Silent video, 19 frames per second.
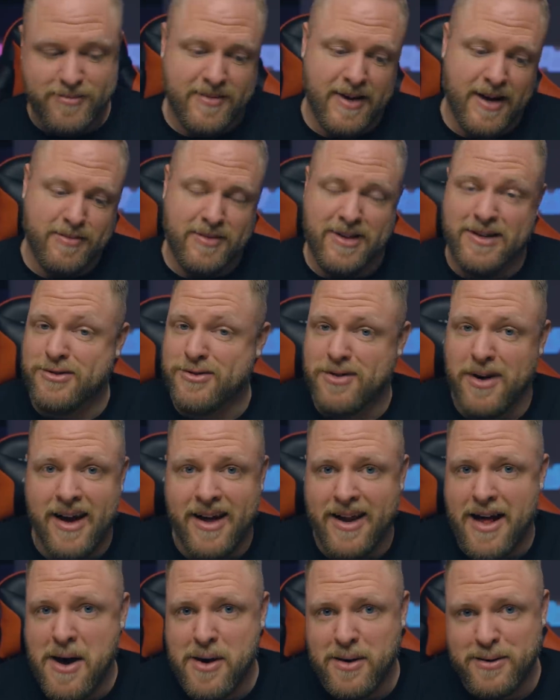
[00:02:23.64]
I mean, try
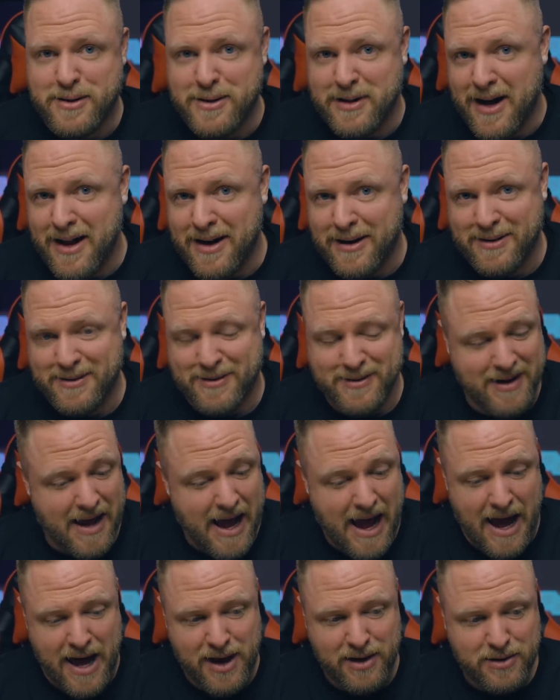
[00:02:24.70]
it out, dude. I
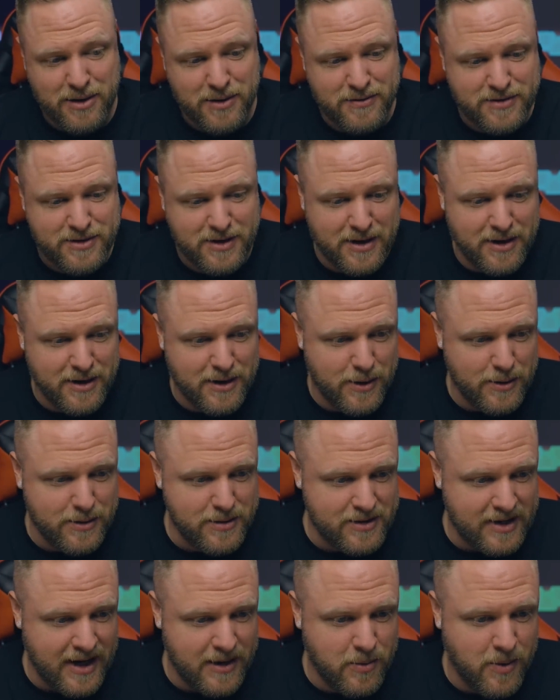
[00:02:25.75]
don't know if it's going to go
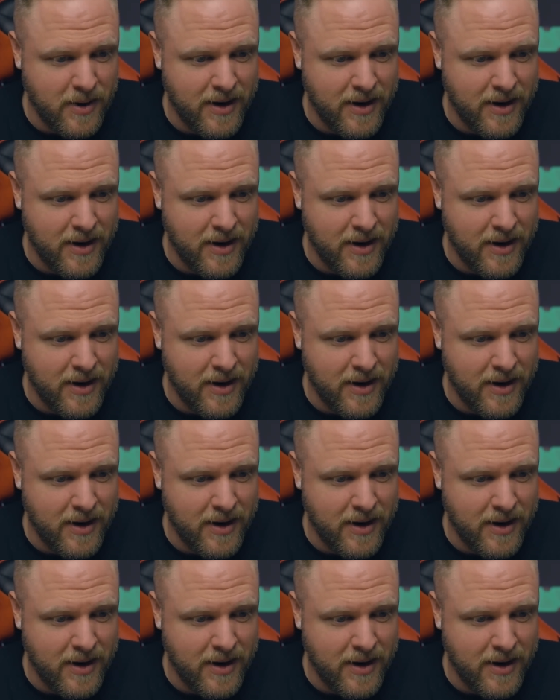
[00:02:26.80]
the same